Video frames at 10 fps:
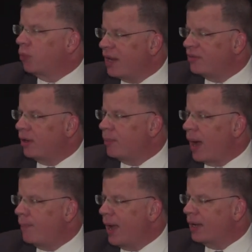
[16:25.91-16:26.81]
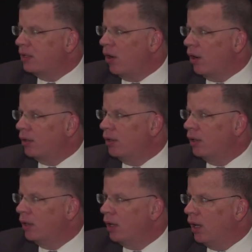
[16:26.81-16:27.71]
right there in my backyard
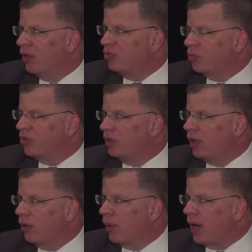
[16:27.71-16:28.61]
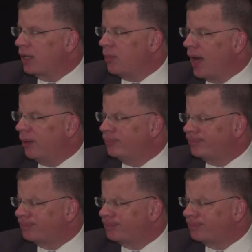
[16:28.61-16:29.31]
as we're sitting there in Rocky Mount